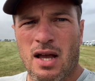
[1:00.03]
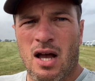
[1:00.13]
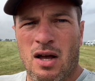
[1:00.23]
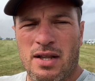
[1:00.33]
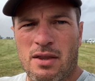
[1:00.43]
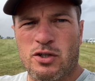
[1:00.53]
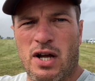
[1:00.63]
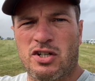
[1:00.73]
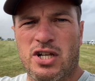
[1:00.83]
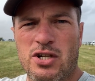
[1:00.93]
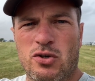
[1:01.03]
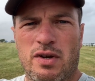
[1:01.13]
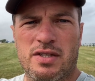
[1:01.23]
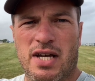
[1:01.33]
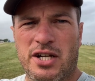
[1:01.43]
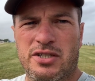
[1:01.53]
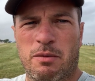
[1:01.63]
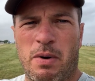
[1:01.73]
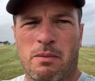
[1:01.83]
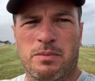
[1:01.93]
Now the track's changed orientation, the
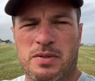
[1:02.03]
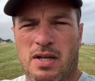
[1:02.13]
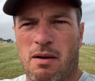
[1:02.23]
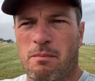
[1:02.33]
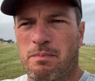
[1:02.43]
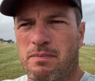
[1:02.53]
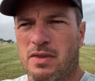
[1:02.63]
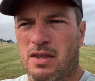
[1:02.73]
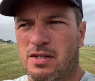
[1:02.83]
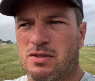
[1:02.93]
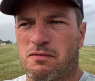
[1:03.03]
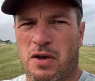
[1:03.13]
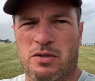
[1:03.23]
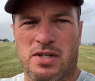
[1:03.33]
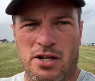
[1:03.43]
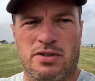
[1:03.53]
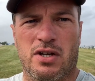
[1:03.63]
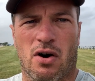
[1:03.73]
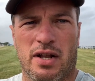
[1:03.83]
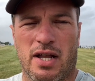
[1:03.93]
bumps that this field's naturally
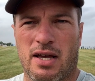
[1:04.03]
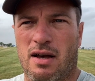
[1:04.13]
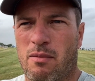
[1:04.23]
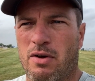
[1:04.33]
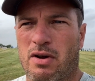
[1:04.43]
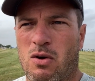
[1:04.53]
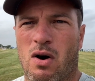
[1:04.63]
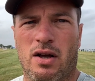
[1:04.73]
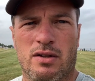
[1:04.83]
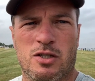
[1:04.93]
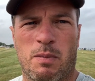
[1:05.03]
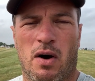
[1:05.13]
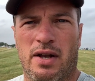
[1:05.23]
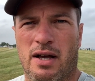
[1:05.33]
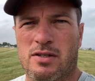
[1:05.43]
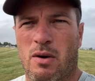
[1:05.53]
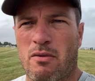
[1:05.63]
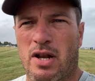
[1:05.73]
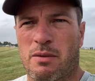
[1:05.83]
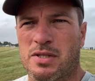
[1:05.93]
got in are in quite a good spot now, so I won't
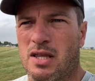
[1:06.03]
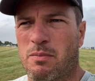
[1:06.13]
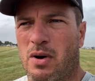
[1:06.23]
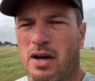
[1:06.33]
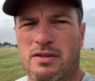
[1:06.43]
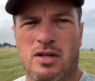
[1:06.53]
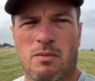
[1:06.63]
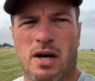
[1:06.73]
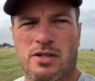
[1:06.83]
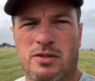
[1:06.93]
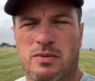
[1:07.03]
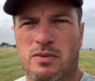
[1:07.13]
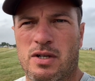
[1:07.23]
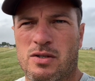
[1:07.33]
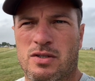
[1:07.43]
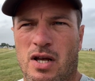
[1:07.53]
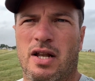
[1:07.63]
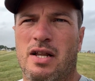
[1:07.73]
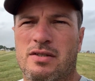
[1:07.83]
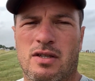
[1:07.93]
really upset the bike too much as you're
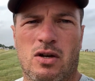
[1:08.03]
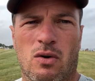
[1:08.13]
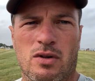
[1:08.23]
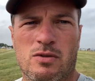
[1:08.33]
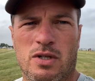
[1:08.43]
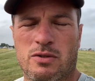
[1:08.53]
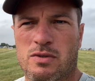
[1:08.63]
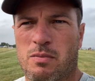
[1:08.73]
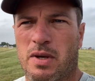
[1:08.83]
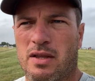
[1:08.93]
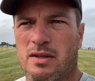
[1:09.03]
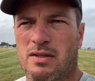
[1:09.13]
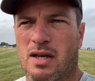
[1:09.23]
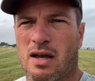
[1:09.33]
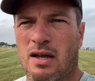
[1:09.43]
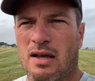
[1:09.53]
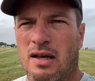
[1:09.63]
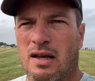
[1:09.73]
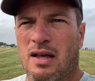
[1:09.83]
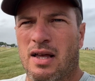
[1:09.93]
turning into the corners, which was a bit,
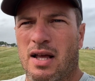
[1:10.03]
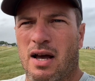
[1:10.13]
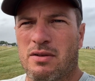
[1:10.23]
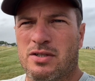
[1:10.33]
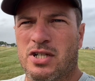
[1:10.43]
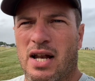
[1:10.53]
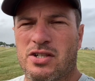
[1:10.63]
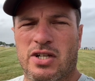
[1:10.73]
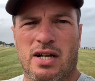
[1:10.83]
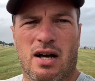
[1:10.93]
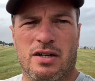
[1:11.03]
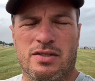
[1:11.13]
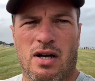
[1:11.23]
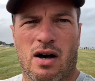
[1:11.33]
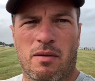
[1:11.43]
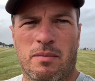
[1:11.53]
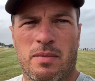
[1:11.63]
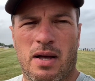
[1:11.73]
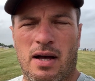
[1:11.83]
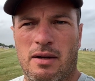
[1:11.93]
you know, challenging last time.
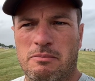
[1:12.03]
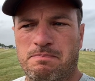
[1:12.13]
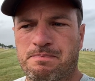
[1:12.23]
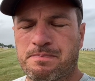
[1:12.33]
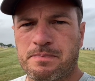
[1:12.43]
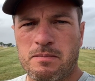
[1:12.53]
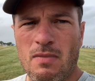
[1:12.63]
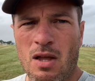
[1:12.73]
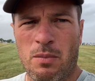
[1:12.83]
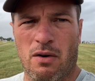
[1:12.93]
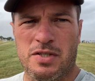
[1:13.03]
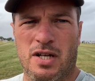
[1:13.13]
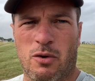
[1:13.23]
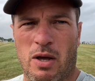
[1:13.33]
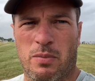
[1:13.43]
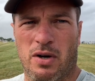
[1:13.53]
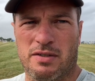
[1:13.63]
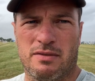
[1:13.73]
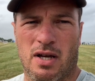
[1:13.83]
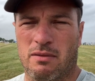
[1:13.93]
But obviously the quick
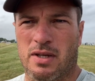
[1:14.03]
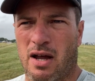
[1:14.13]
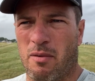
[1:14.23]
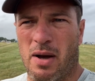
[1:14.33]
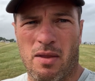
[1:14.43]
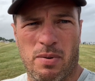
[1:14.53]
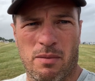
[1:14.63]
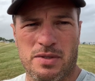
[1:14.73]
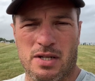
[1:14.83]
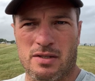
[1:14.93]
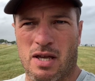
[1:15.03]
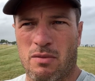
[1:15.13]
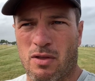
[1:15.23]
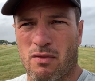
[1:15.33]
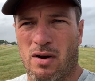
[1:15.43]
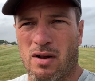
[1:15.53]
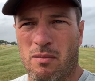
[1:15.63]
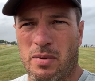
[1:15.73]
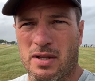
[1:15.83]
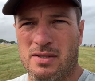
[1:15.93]
boys don't care about the bumps, they just keep the throttle
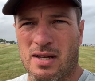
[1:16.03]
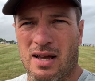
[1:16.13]
on, but